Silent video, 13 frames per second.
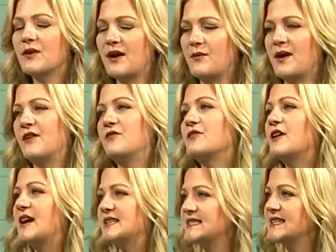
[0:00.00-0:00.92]
way for
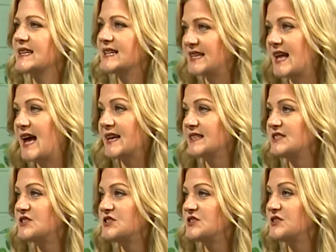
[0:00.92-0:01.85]
us to
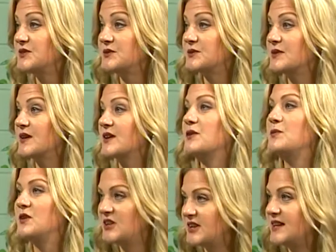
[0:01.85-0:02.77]
connect to the
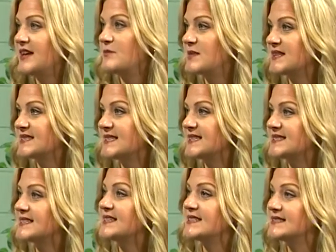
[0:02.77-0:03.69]
community of
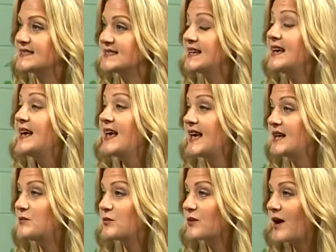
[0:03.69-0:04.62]
businesses
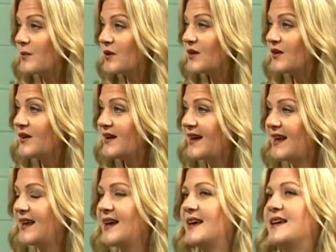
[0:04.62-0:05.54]
in Preble,
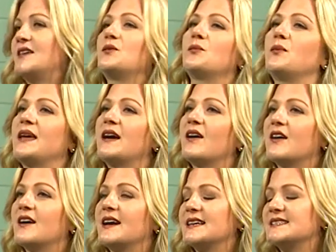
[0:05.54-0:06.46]
and we
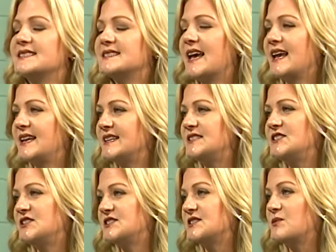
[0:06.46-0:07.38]
are excited
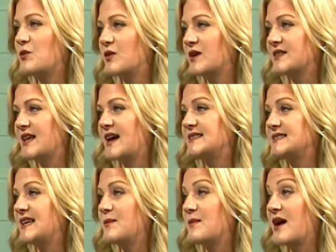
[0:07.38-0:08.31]
to support that
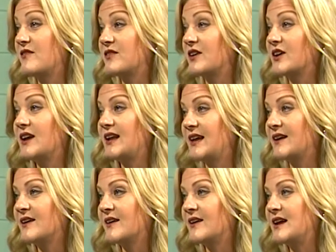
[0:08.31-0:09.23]
same effort
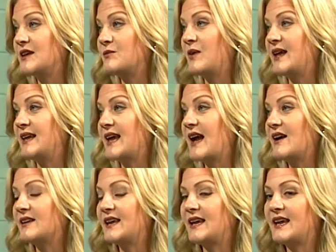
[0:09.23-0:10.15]
here in Wayne
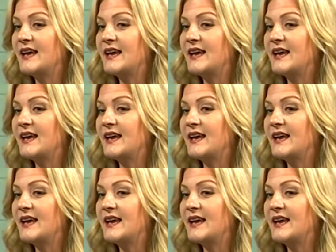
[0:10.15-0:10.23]
County.